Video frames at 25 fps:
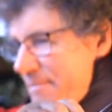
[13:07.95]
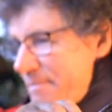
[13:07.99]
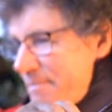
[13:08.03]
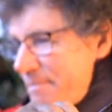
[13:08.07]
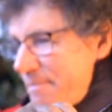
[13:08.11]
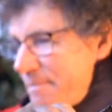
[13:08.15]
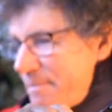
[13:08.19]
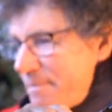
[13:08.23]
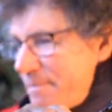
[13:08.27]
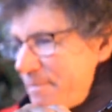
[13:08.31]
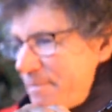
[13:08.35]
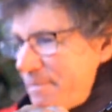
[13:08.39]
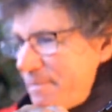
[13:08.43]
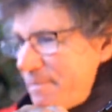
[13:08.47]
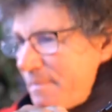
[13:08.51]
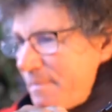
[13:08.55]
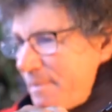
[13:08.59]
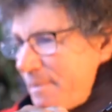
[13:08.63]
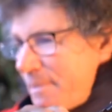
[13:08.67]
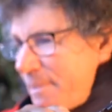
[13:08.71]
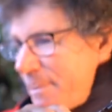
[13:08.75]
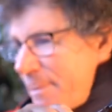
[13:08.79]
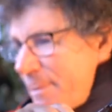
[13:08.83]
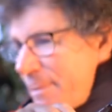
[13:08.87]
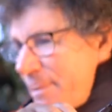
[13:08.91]

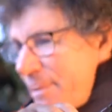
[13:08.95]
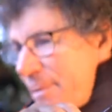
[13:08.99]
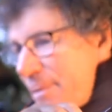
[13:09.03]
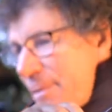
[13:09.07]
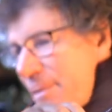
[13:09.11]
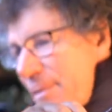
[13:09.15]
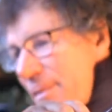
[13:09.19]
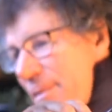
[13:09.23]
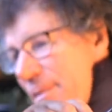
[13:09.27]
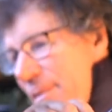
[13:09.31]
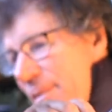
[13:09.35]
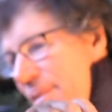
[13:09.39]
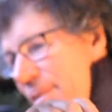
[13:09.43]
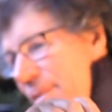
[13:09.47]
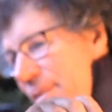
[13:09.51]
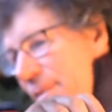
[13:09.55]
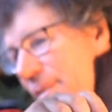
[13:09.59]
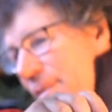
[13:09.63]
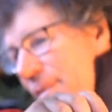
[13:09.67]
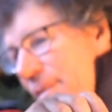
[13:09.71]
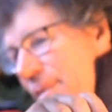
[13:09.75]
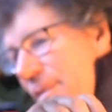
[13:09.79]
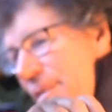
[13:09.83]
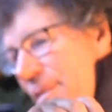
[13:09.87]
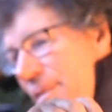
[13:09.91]

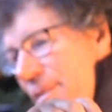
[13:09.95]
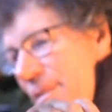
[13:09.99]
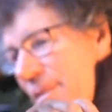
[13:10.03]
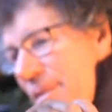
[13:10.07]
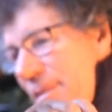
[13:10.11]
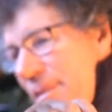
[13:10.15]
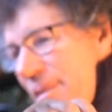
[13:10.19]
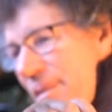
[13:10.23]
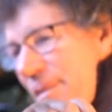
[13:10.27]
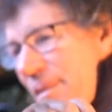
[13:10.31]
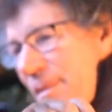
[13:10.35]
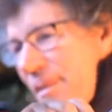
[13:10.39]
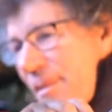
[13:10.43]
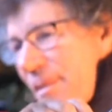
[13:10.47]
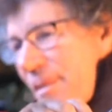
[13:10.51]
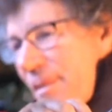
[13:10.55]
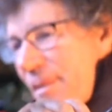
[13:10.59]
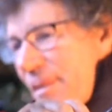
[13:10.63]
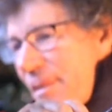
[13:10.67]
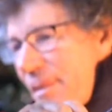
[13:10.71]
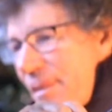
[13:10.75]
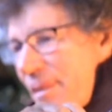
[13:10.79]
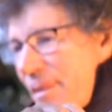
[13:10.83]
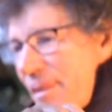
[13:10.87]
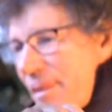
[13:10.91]

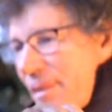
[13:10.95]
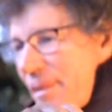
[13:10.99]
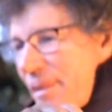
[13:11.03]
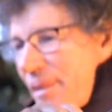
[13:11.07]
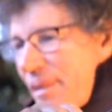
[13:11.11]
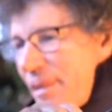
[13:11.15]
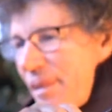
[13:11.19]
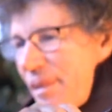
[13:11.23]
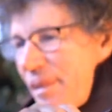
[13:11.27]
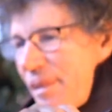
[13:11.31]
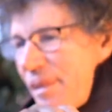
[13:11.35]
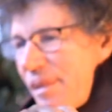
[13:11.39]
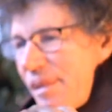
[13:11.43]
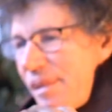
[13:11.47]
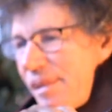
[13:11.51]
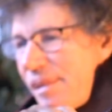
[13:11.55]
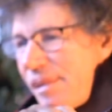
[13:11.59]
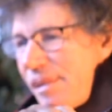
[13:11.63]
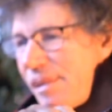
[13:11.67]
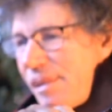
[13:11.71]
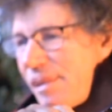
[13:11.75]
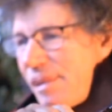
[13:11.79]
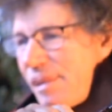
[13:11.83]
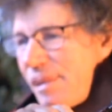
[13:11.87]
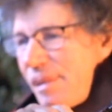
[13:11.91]

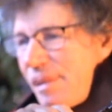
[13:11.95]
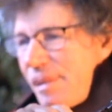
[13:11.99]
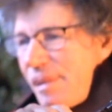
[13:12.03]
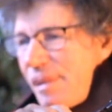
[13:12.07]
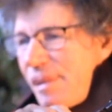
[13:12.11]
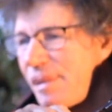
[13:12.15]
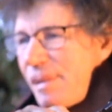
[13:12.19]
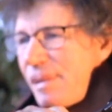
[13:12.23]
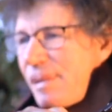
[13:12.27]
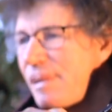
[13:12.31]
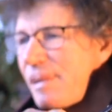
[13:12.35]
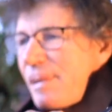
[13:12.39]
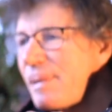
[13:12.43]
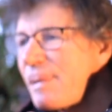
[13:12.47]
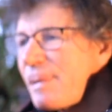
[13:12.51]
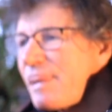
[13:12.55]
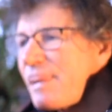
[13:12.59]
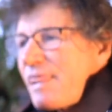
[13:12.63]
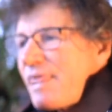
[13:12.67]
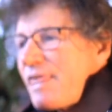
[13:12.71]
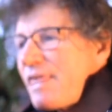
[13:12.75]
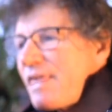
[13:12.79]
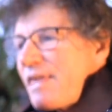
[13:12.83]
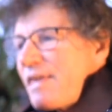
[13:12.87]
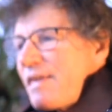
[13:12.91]

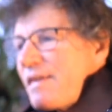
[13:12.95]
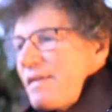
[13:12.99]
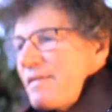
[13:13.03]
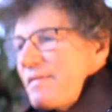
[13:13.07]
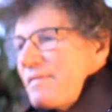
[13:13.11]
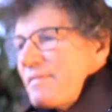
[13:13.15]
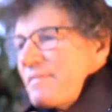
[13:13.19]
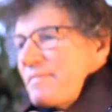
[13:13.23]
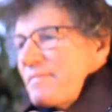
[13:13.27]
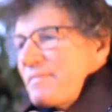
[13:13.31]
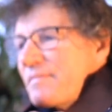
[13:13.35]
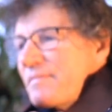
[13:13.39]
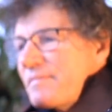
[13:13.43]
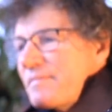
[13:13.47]
[no speech]